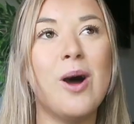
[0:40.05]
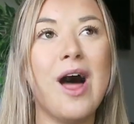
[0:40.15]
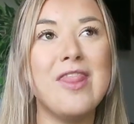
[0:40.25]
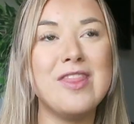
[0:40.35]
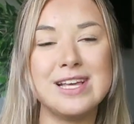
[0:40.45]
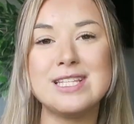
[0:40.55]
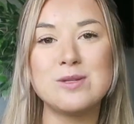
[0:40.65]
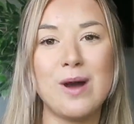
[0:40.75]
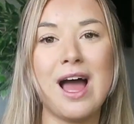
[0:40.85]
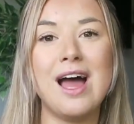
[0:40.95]
and this
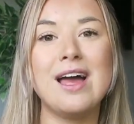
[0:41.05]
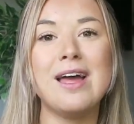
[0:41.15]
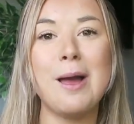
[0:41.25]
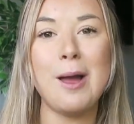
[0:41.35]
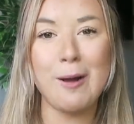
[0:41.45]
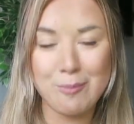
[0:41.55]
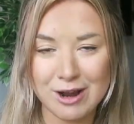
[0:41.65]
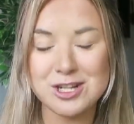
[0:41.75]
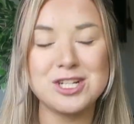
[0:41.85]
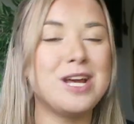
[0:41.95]
is where
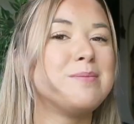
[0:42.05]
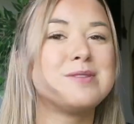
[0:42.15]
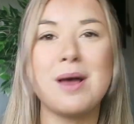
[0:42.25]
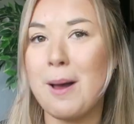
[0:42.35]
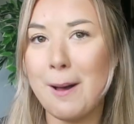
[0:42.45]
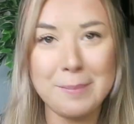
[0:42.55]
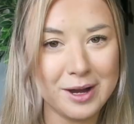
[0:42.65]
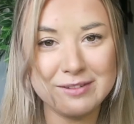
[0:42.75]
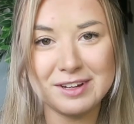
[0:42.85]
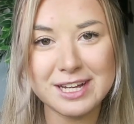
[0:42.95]
apprenticeships are
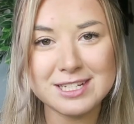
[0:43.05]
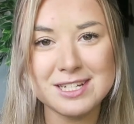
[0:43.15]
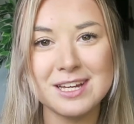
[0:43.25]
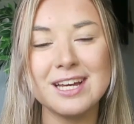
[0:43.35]
perfect.